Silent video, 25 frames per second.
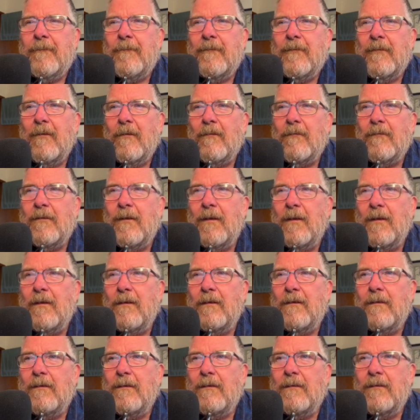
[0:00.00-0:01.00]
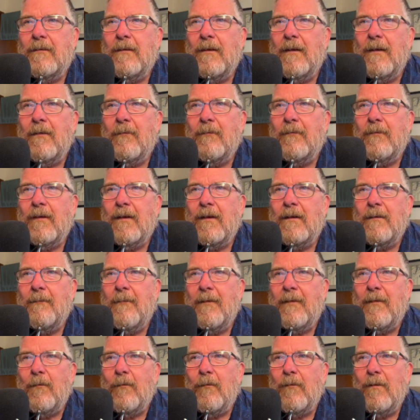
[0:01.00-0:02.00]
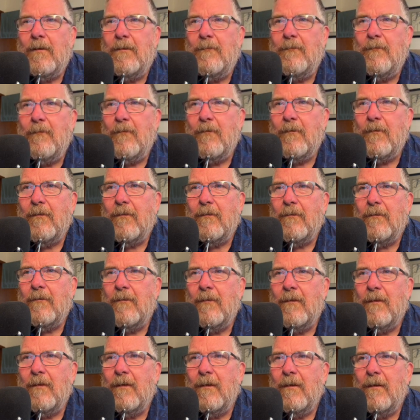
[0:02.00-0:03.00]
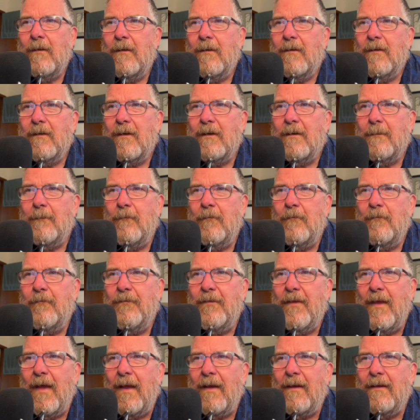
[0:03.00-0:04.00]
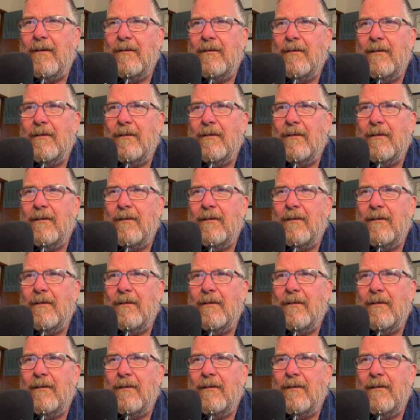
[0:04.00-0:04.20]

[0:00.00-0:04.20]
Okay, now we got to make one more. Got to move that.